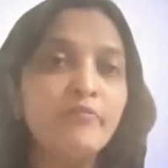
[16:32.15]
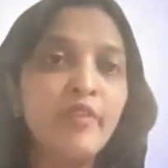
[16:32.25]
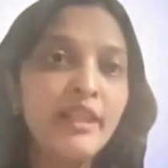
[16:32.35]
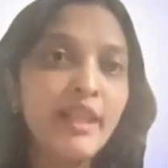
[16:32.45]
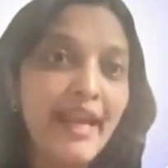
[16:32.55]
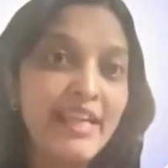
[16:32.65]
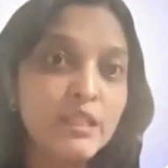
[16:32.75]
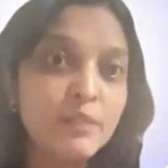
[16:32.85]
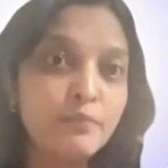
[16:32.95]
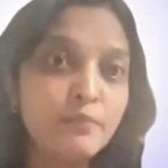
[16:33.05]
when they
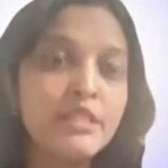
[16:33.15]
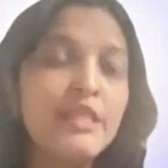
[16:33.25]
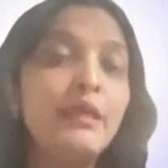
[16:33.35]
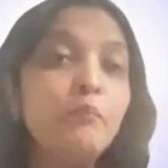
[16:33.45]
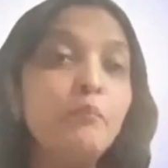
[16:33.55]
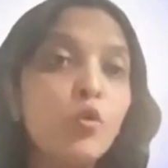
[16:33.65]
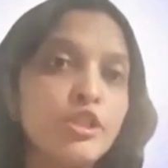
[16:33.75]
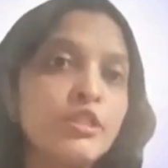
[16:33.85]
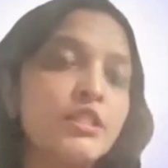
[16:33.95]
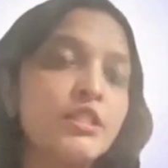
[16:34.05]
express
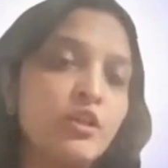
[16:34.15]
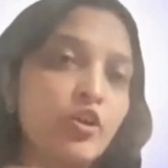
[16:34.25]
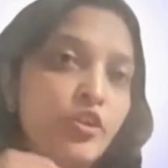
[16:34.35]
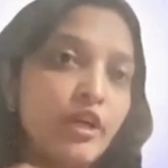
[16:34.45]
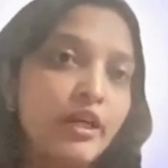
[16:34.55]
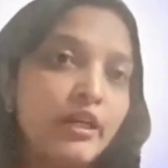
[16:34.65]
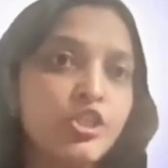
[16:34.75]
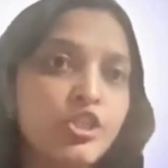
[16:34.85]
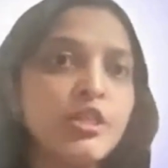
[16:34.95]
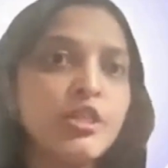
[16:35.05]
emotions that are
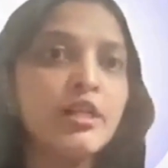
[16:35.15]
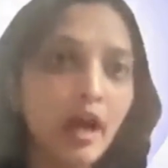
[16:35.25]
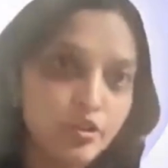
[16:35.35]
traditionally